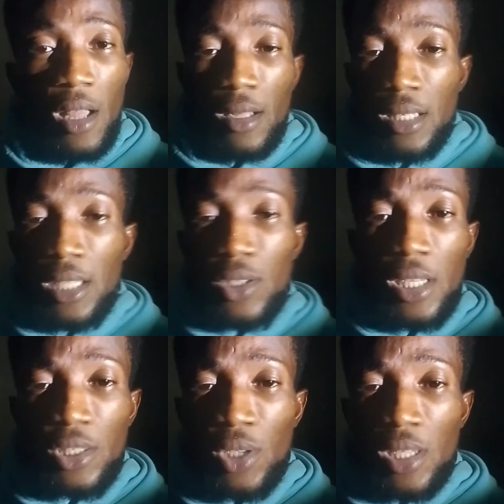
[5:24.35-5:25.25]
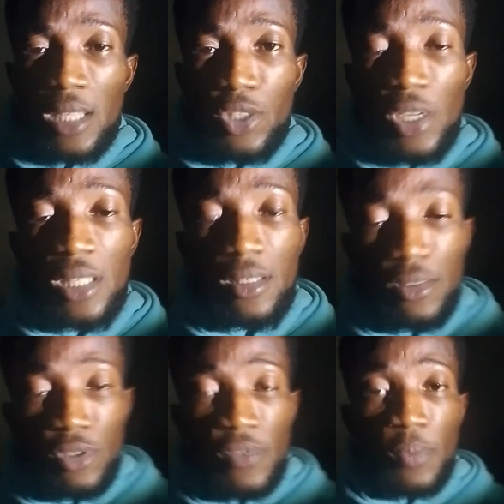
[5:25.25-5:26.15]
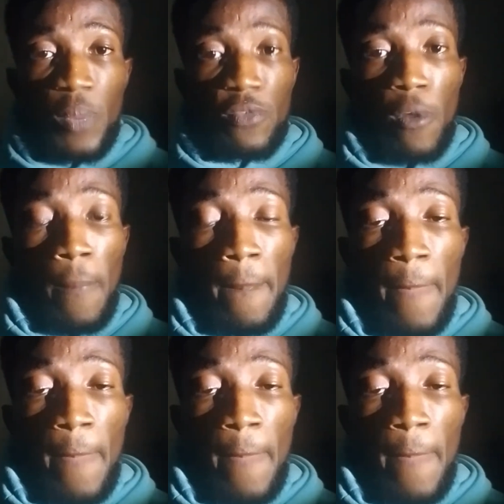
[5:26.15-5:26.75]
TikTok is just a trend-driven platform.